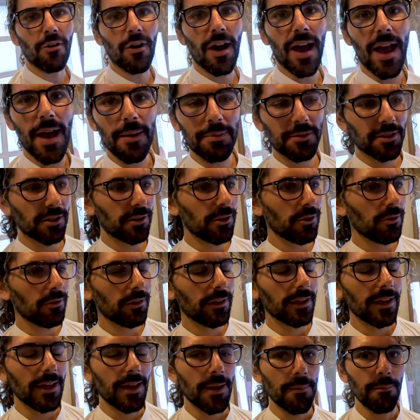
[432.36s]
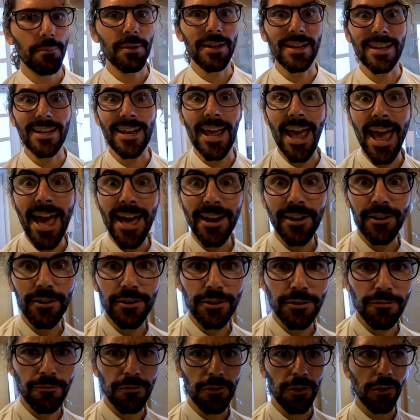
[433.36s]
they go absolutely
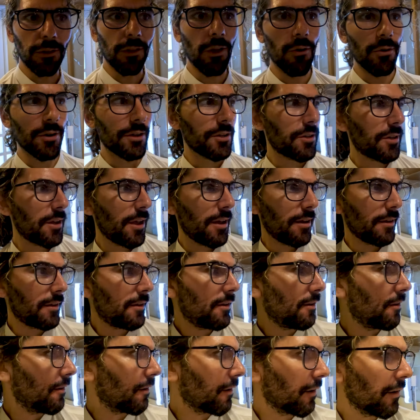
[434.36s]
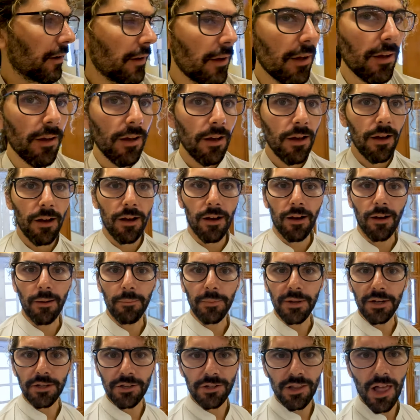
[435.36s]
bananas for the lotus cake here
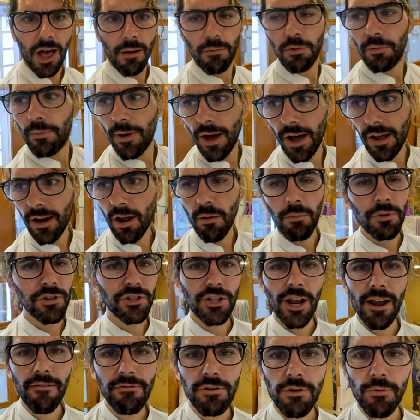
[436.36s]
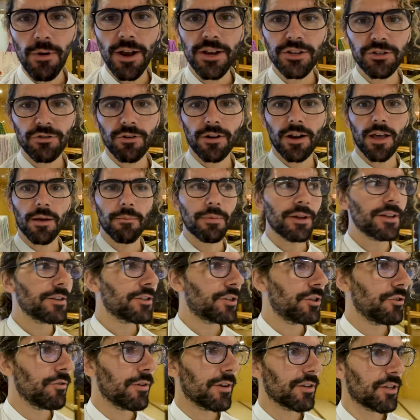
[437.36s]
in Islamabad. Almost every restaurant I've
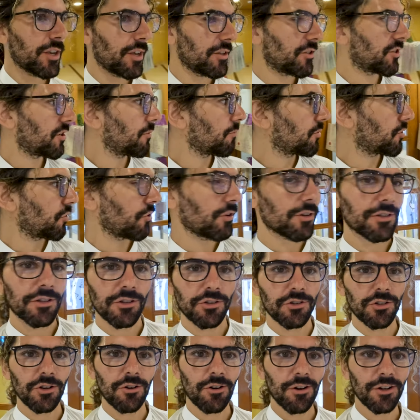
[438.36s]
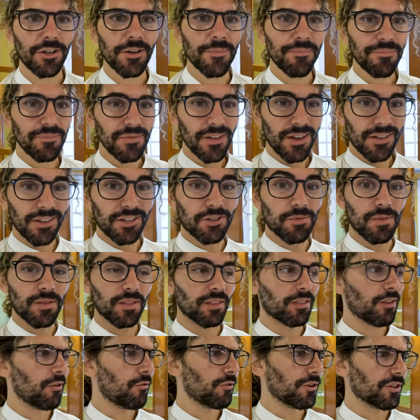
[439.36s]
been to has had some sort of dessert that's
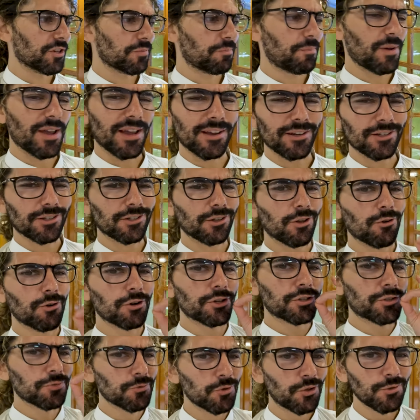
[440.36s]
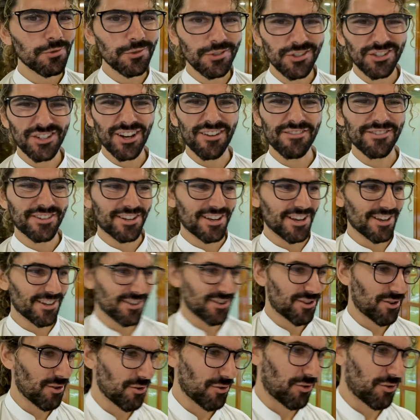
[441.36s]
been lotus based. Lotus chef's kiss,